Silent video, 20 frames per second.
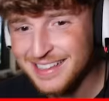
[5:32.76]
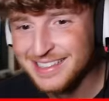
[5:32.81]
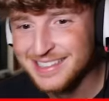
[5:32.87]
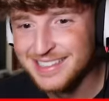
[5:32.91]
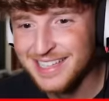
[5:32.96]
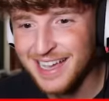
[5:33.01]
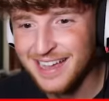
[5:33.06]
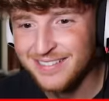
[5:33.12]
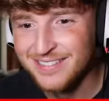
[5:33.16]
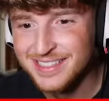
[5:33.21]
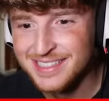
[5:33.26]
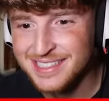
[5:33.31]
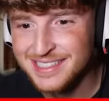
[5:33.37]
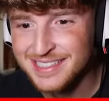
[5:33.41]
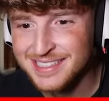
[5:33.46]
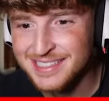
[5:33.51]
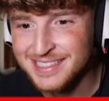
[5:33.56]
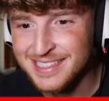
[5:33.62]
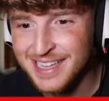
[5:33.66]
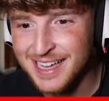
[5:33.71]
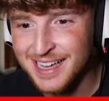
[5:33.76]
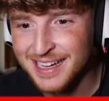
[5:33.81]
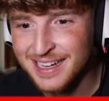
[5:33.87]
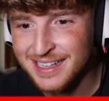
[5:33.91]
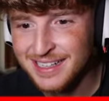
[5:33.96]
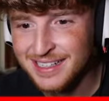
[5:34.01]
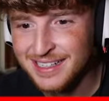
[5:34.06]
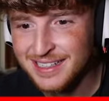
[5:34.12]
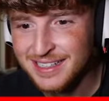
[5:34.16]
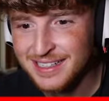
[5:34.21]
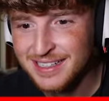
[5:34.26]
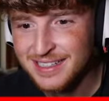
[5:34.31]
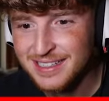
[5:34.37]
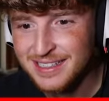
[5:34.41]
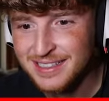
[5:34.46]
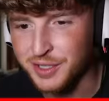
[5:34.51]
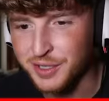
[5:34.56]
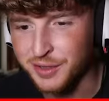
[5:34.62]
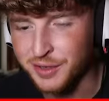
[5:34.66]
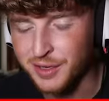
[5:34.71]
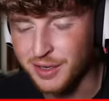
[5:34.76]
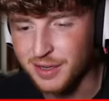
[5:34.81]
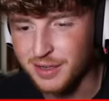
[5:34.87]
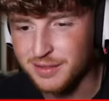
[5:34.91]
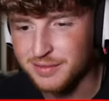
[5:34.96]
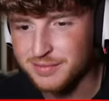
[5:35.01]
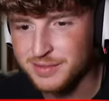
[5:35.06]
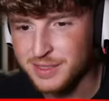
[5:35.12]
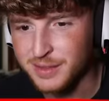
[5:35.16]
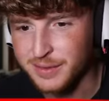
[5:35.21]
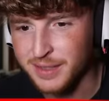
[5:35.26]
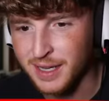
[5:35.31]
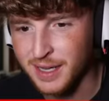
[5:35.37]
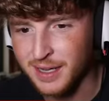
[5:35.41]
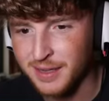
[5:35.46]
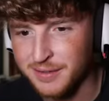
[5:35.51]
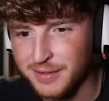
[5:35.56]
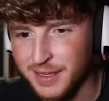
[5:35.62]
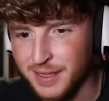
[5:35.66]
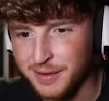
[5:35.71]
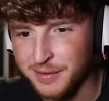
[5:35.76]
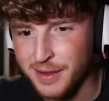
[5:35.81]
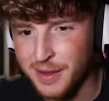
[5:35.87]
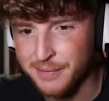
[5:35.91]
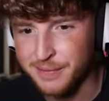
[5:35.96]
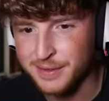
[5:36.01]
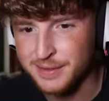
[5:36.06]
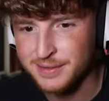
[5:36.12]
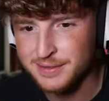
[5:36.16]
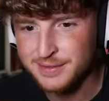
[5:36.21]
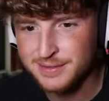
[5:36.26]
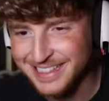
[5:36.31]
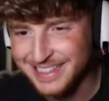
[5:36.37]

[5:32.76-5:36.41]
this game is insane cool. So we got we got a weapon.